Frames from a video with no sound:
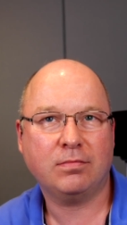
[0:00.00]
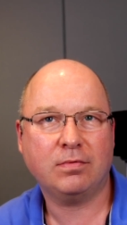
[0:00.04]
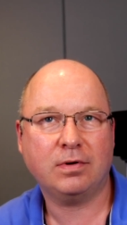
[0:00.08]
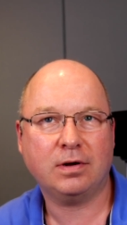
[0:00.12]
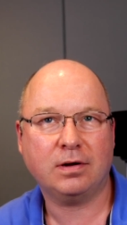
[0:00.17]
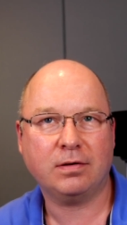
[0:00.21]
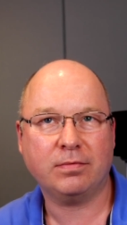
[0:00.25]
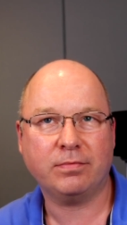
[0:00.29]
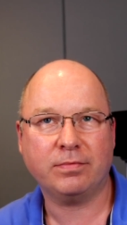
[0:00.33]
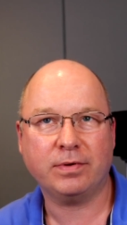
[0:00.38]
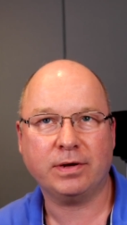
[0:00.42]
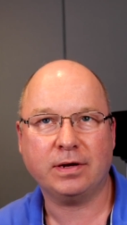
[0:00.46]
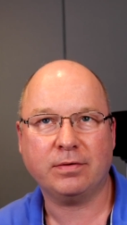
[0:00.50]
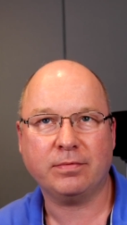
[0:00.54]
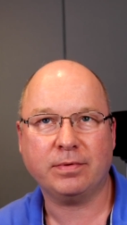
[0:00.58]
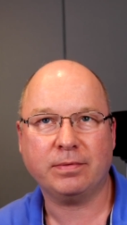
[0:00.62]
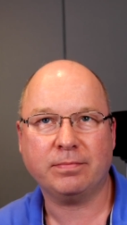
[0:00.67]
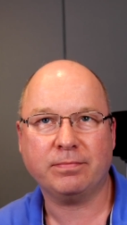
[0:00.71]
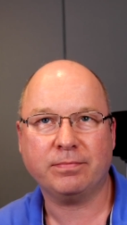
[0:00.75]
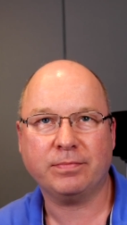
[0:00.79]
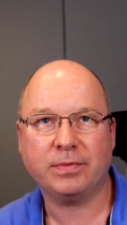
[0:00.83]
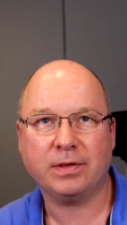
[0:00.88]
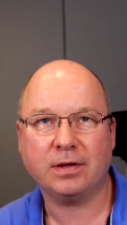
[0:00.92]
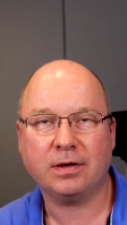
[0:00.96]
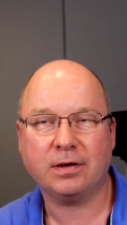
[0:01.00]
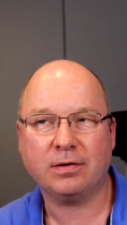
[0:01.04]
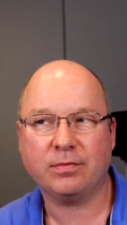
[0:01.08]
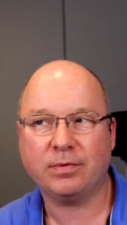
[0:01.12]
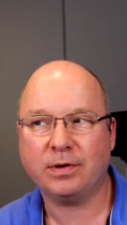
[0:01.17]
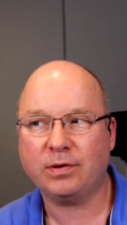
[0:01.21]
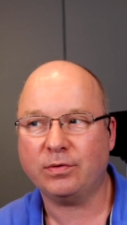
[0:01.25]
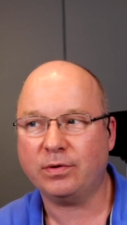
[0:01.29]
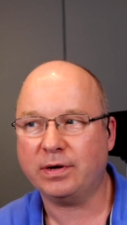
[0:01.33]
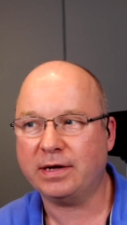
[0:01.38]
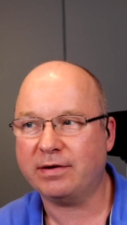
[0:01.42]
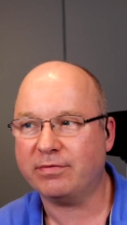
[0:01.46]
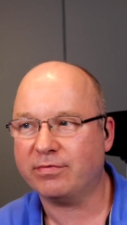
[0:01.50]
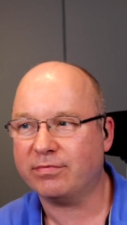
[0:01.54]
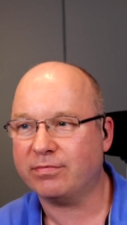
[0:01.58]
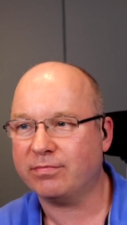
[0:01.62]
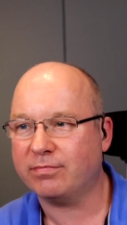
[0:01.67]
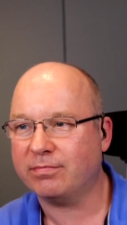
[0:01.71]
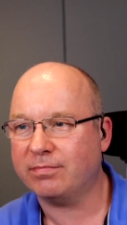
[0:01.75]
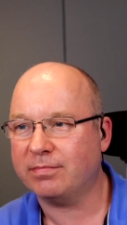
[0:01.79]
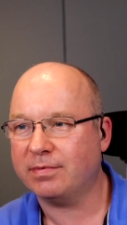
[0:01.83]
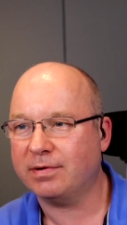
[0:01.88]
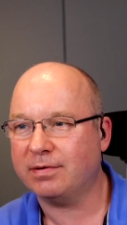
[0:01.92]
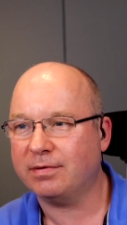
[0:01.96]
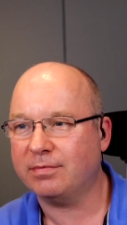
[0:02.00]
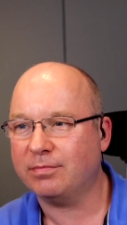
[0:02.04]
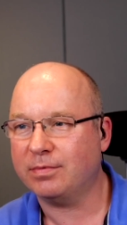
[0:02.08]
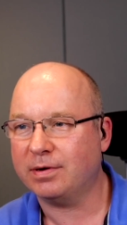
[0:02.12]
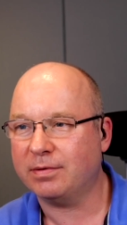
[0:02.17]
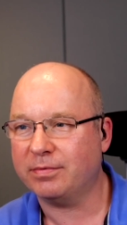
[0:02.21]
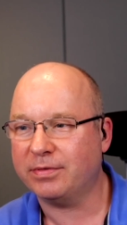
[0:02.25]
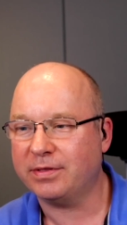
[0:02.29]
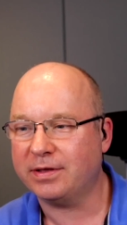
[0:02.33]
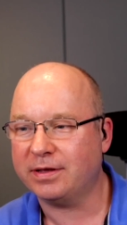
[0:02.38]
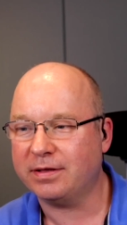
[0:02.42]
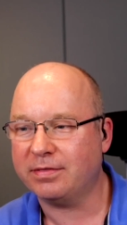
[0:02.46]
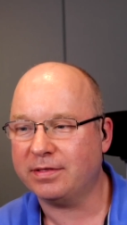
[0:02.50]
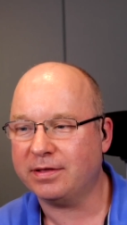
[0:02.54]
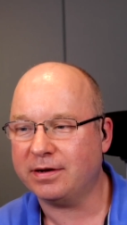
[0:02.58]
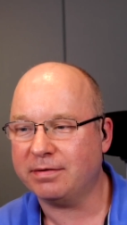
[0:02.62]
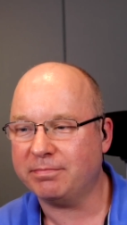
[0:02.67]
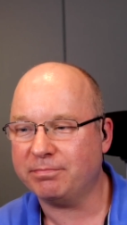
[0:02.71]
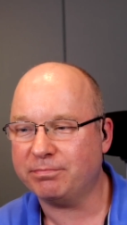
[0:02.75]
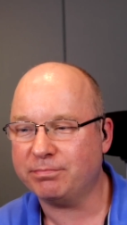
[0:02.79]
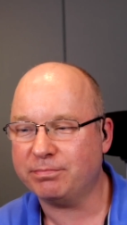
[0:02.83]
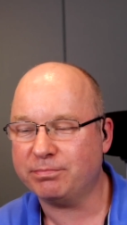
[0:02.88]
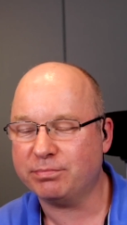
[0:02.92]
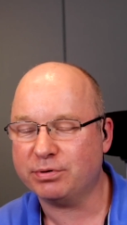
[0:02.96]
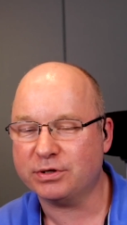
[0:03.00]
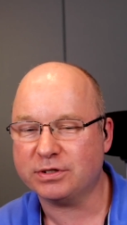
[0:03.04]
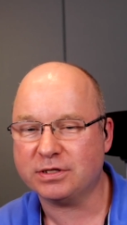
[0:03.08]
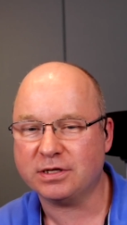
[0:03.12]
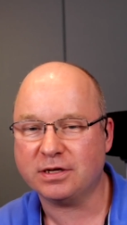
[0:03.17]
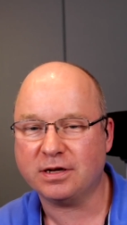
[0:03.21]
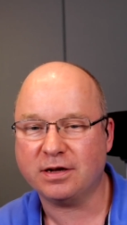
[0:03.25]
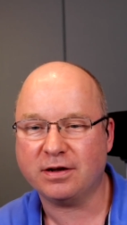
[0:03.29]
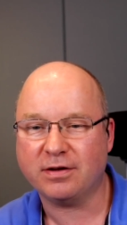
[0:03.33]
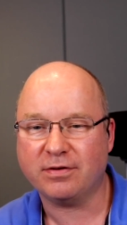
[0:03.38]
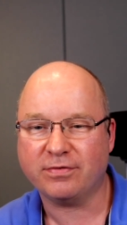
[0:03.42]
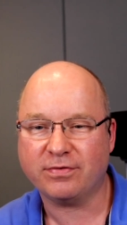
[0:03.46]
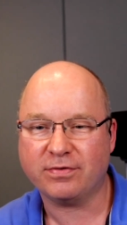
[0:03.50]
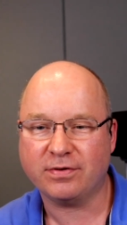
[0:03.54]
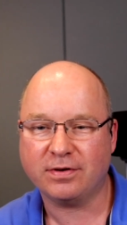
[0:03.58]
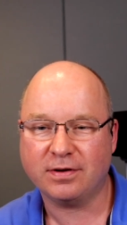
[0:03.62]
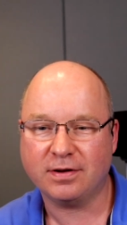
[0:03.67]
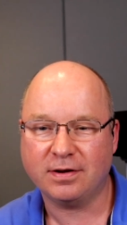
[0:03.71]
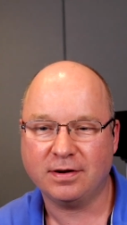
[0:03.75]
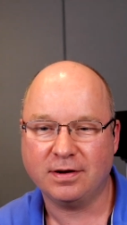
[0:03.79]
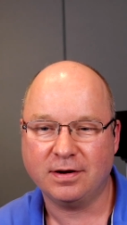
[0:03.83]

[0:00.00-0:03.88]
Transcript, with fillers: well, you know, uh, we all have, well, the, the preserve,